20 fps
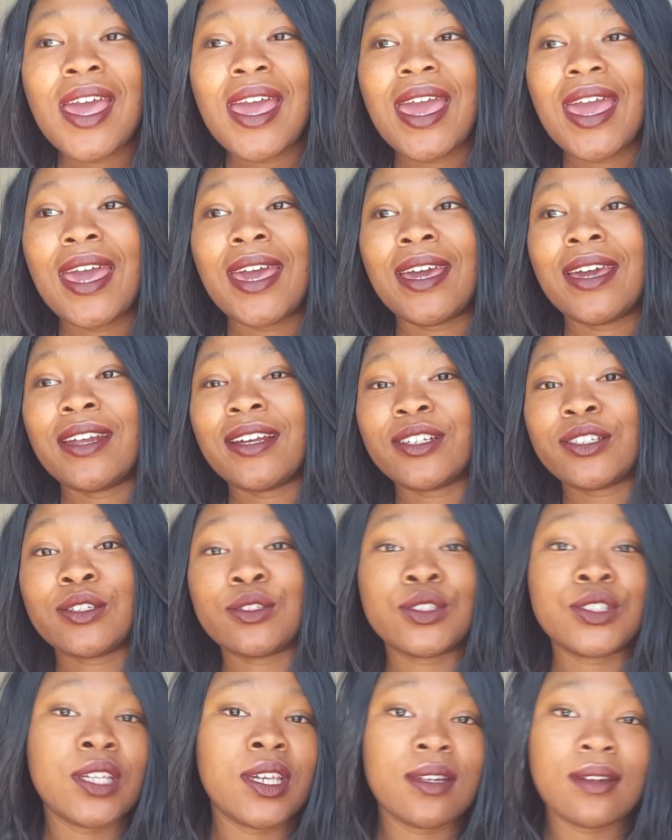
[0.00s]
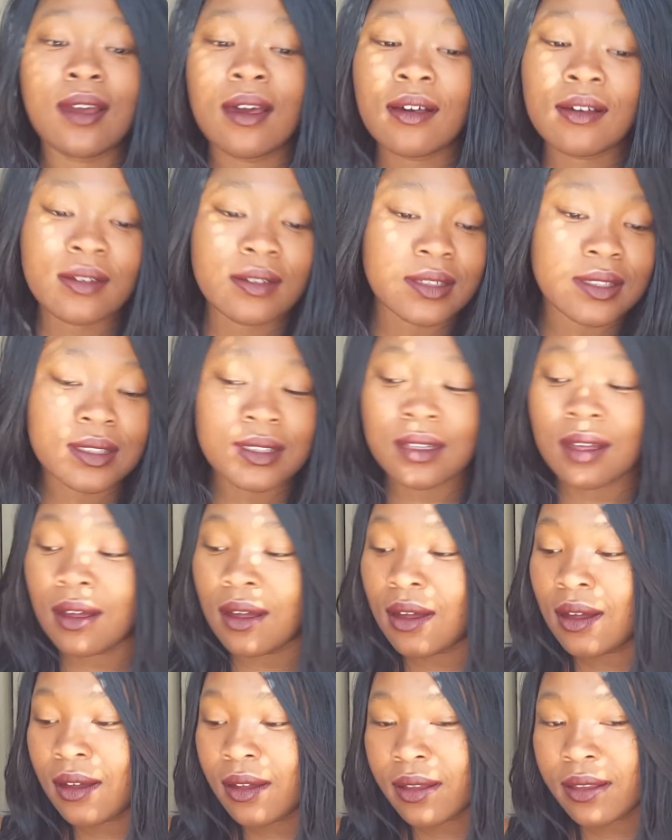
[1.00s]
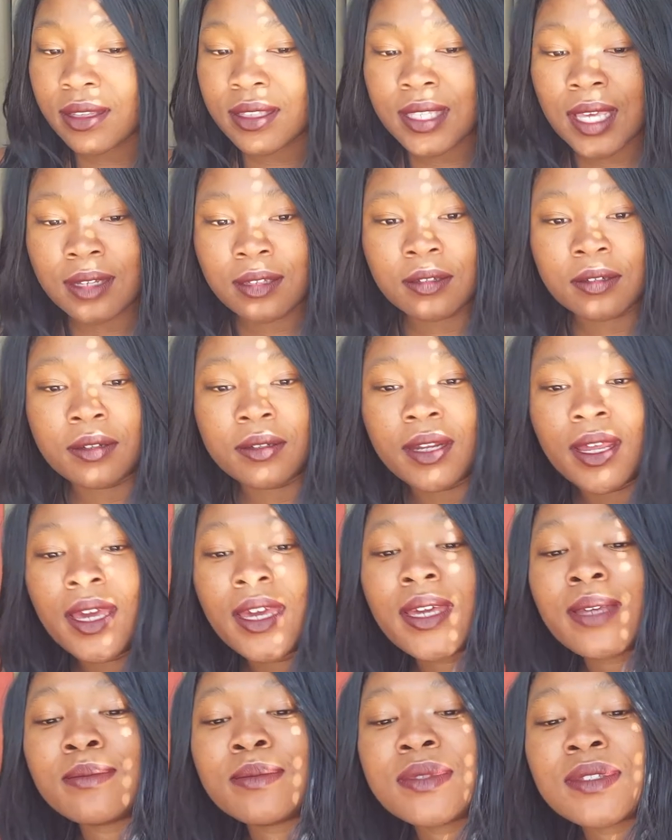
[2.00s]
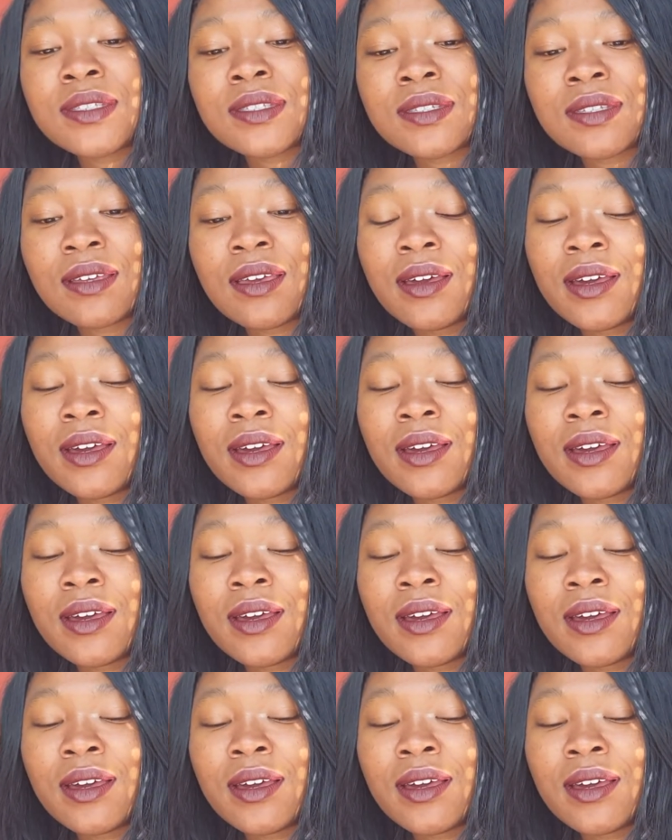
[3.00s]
and so she knows all the technical names